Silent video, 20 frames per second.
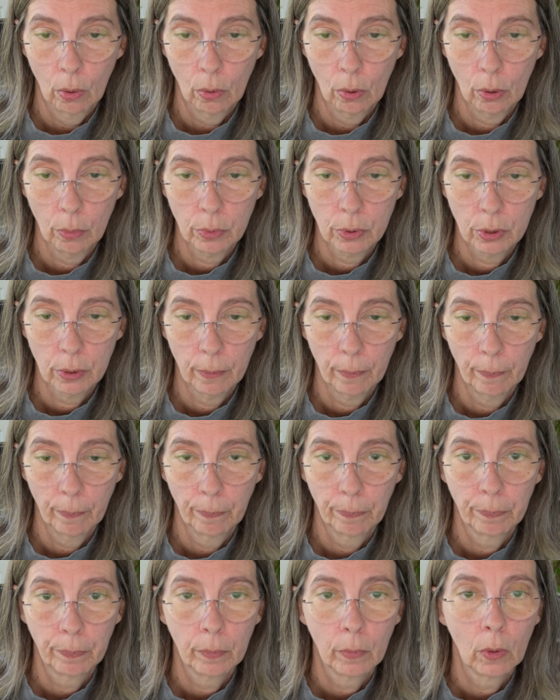oops,
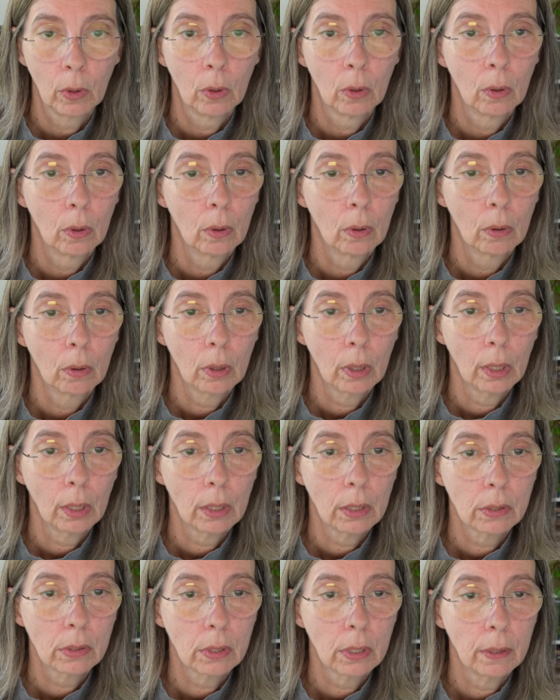okay,
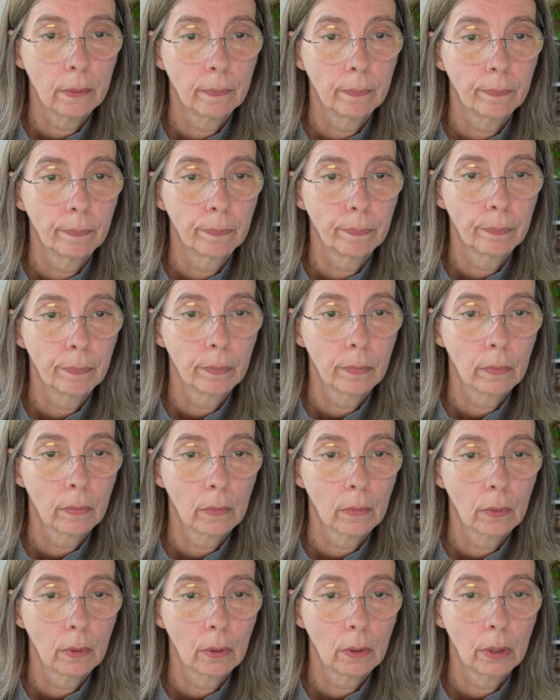let's see. I'll